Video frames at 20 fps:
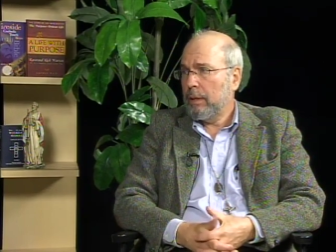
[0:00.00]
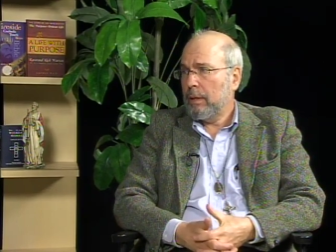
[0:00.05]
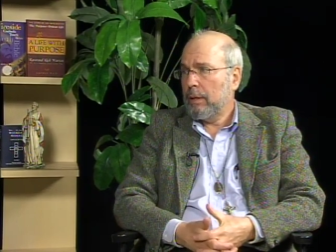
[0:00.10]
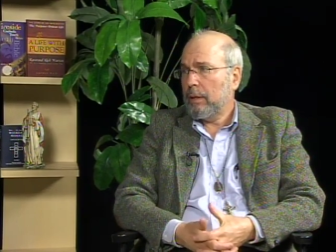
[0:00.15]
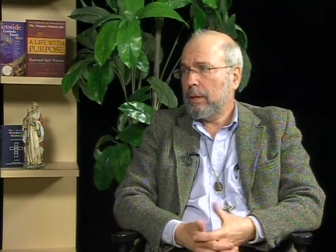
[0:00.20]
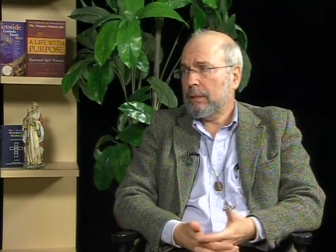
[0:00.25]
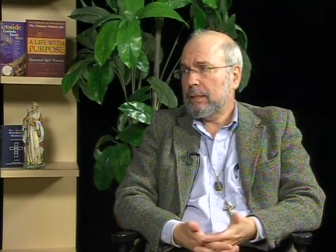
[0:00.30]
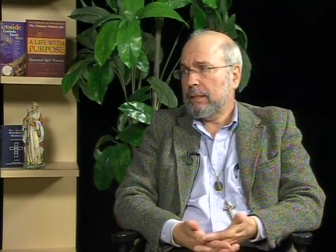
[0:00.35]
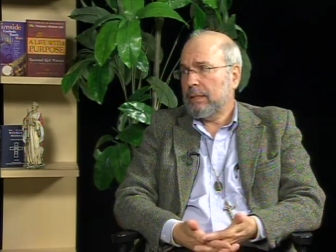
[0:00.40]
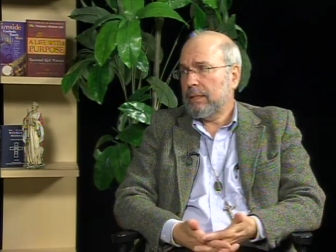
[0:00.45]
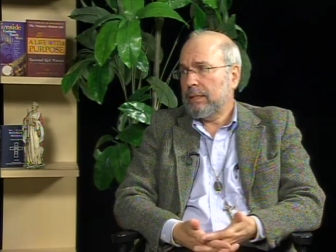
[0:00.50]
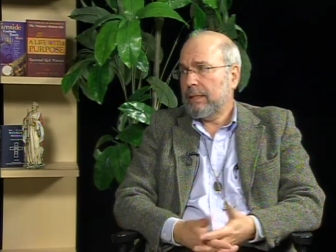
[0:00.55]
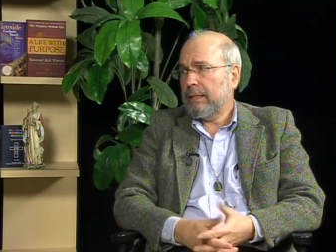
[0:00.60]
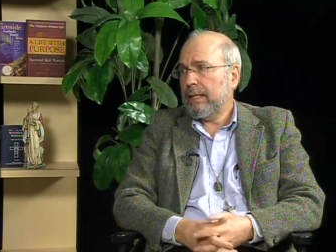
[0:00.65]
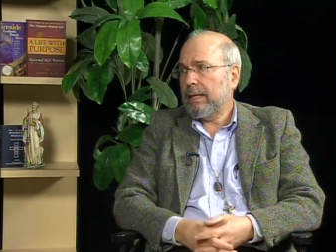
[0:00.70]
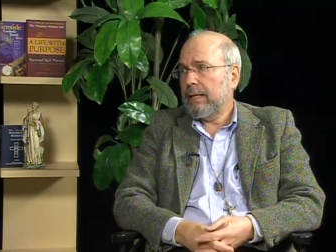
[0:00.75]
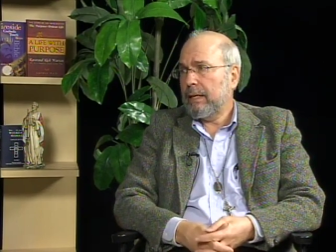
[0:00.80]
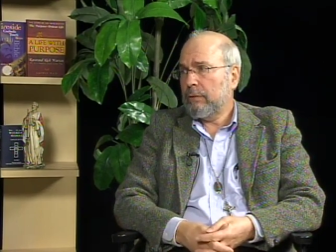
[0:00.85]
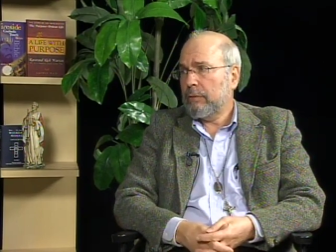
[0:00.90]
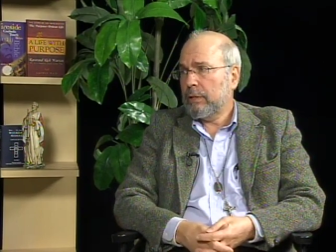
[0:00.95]
Because as I
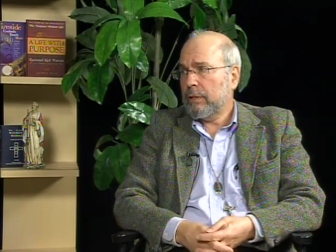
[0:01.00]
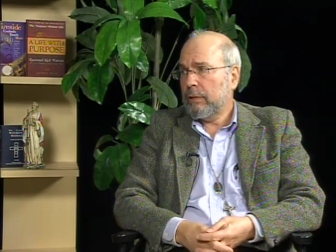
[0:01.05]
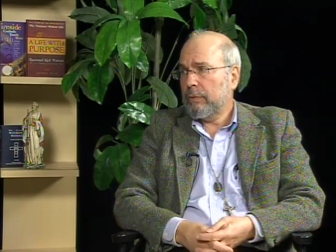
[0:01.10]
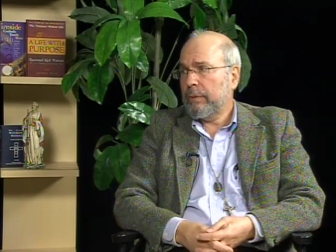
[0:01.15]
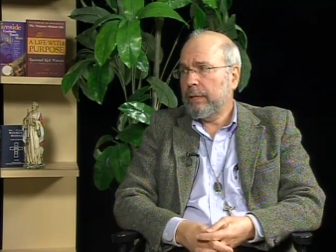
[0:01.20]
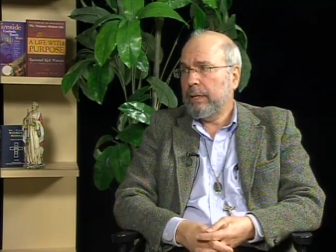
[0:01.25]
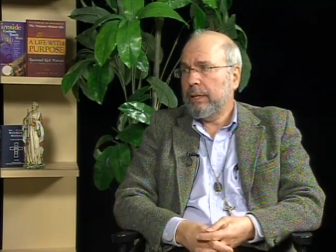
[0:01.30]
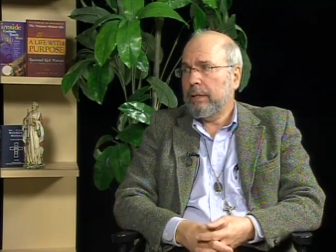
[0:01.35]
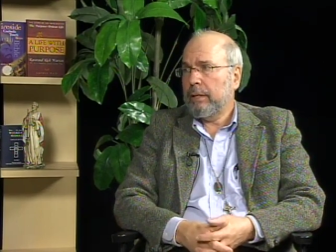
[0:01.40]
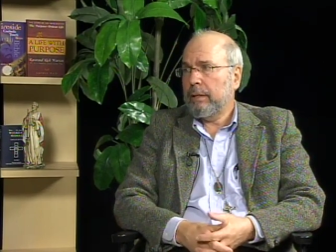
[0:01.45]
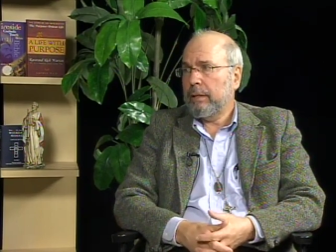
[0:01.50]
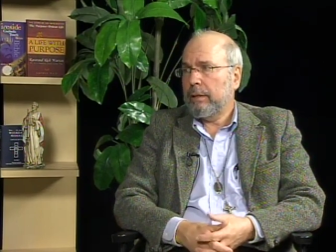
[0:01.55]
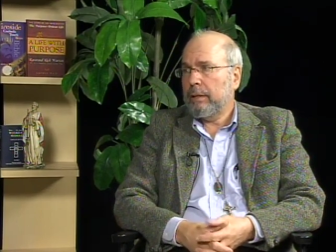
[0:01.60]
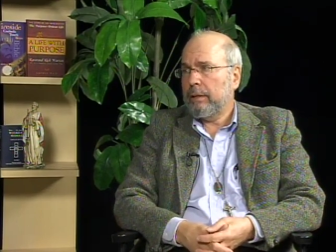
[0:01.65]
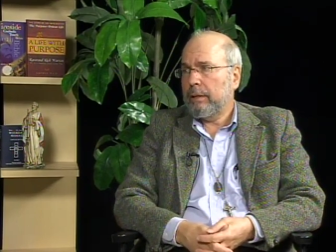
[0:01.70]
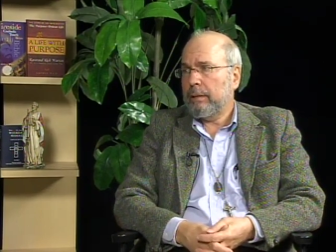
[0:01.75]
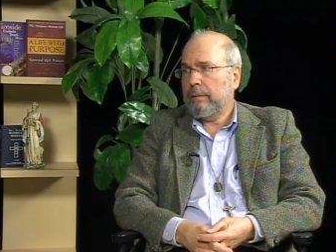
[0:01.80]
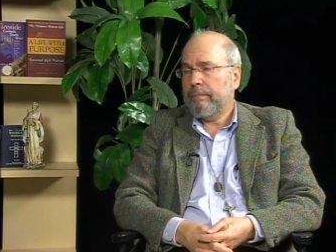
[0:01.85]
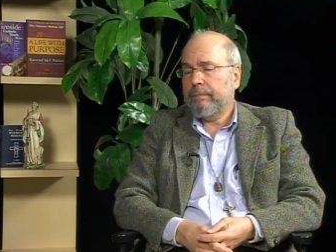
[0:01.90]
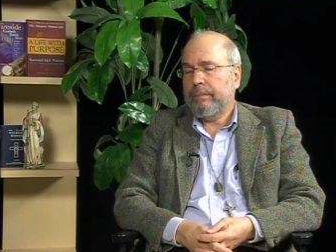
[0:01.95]
said, I was already,
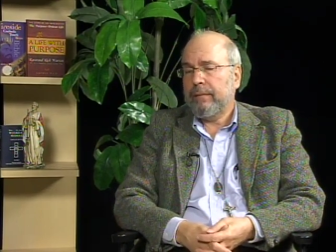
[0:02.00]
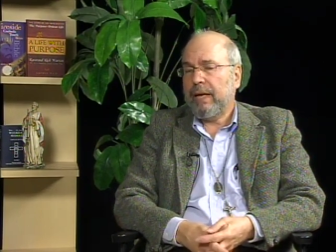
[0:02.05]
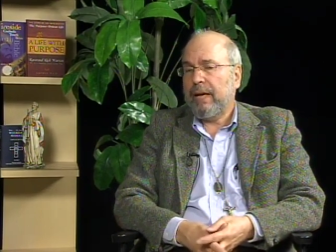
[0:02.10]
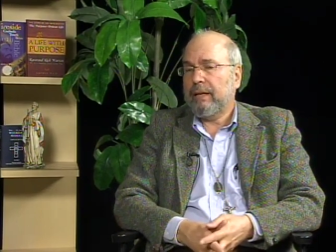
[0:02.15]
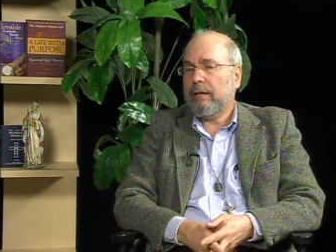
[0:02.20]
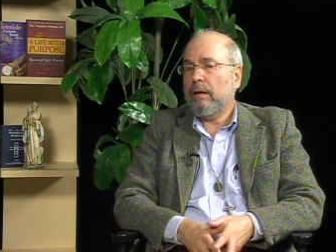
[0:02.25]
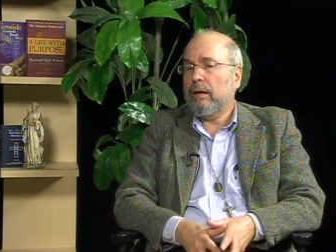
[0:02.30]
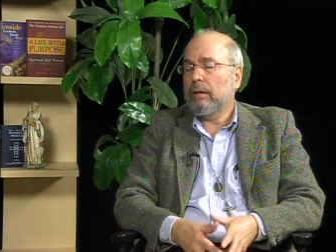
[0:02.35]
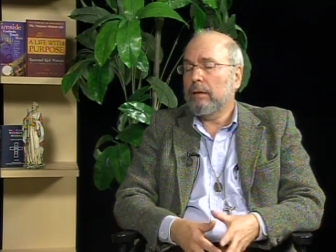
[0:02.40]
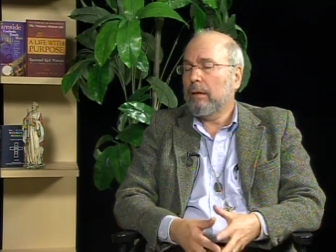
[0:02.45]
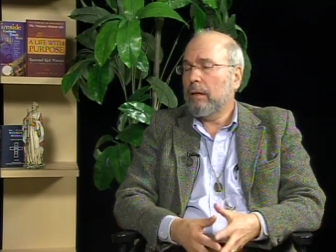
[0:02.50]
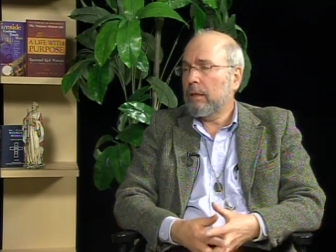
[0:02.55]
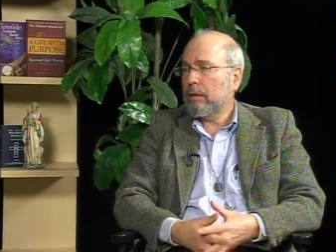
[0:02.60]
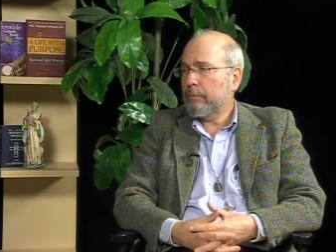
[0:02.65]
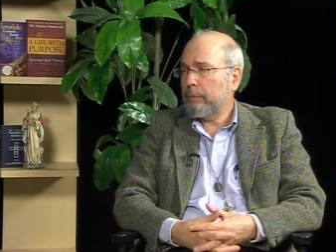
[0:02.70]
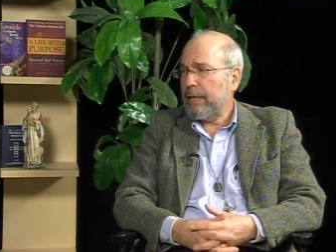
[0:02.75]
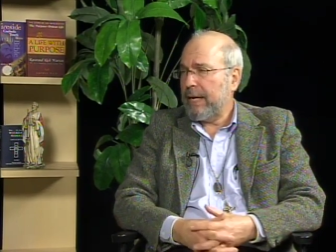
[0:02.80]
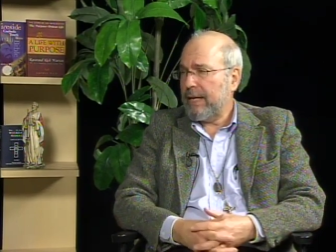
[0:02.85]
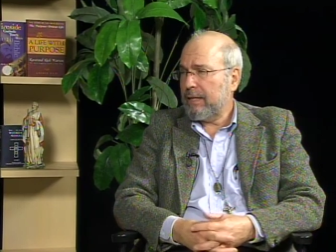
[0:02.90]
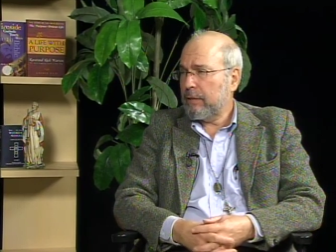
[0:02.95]
um, I had gotten all the
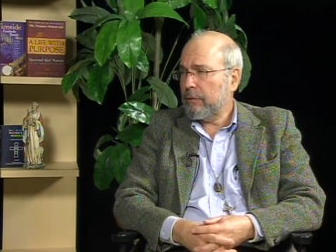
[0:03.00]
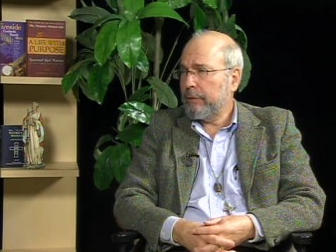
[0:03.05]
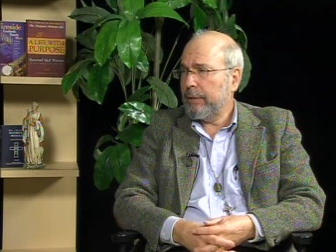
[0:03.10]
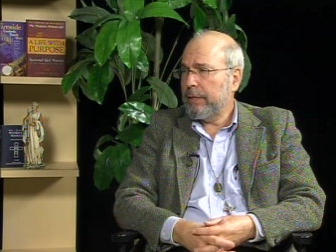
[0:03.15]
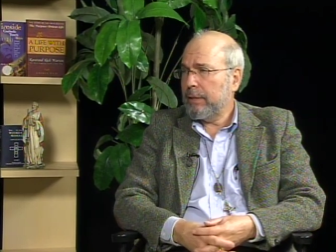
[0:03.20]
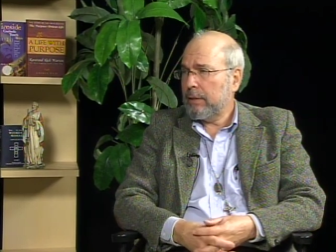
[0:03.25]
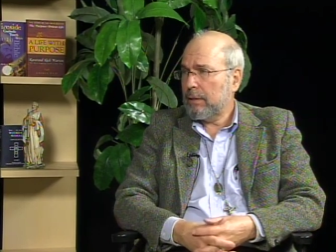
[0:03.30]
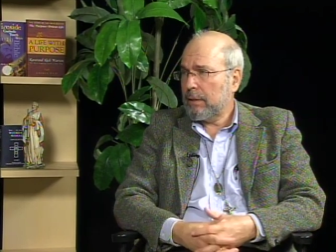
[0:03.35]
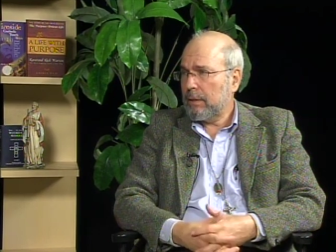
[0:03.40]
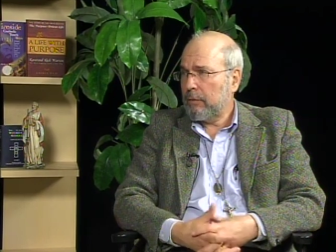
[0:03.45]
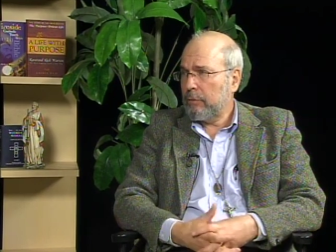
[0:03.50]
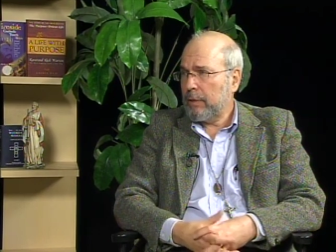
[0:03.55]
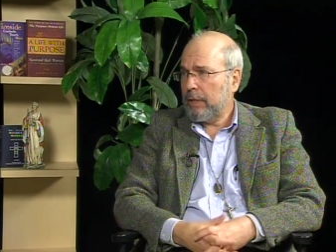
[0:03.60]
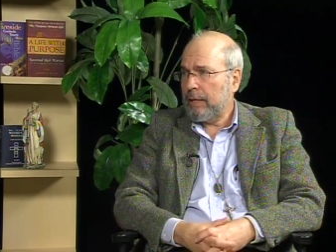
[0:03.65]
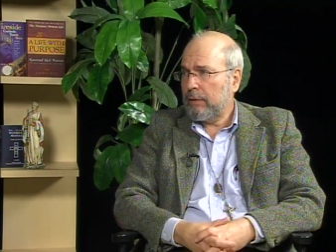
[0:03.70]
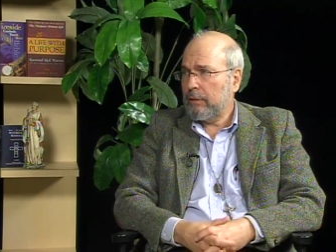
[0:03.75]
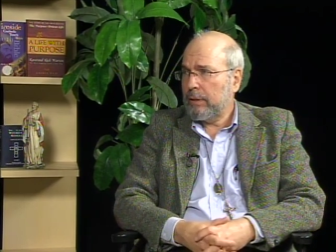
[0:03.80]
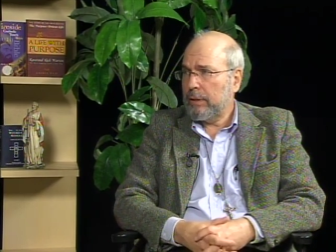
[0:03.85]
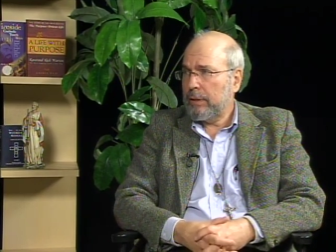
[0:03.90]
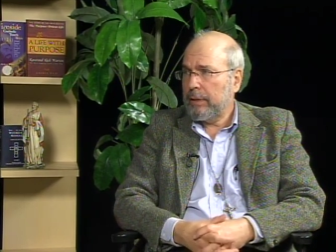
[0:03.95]
brass rings that were
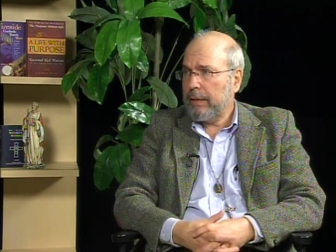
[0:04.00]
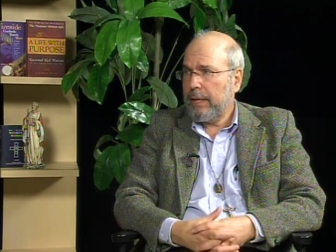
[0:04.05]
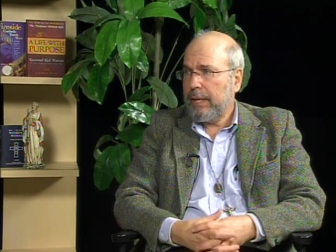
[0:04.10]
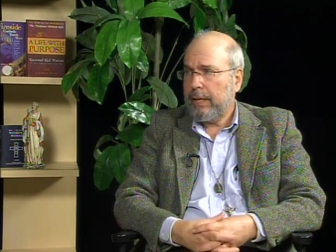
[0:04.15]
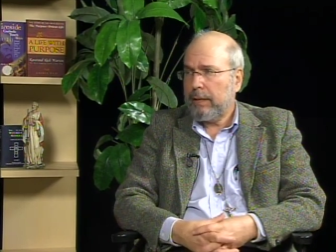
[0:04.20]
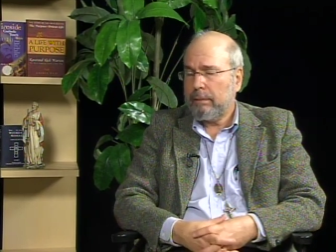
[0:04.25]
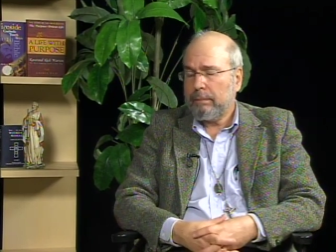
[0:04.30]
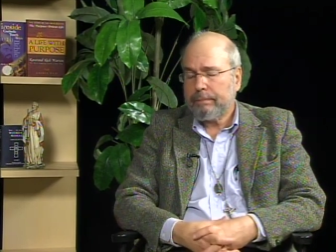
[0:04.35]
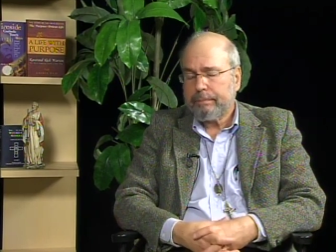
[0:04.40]
out there to get.